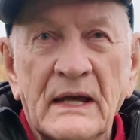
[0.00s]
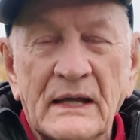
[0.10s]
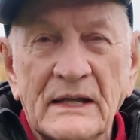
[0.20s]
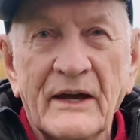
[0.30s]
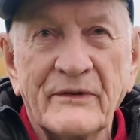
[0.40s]

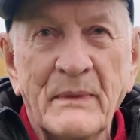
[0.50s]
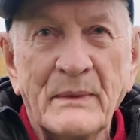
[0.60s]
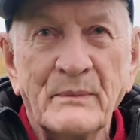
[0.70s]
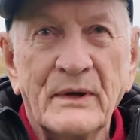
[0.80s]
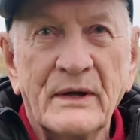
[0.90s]
a life
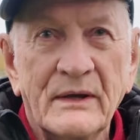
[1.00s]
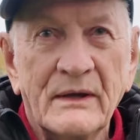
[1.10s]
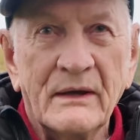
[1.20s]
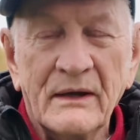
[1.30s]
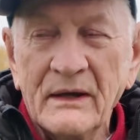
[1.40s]
member,
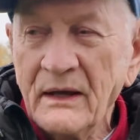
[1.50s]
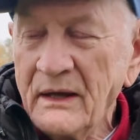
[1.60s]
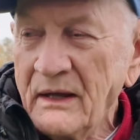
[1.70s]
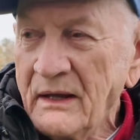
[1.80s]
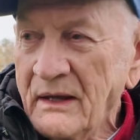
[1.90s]

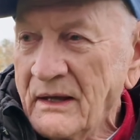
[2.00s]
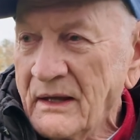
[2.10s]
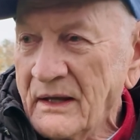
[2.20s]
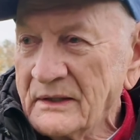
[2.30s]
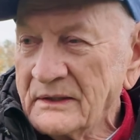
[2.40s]

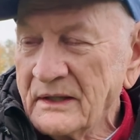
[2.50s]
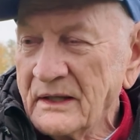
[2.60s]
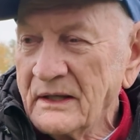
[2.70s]
and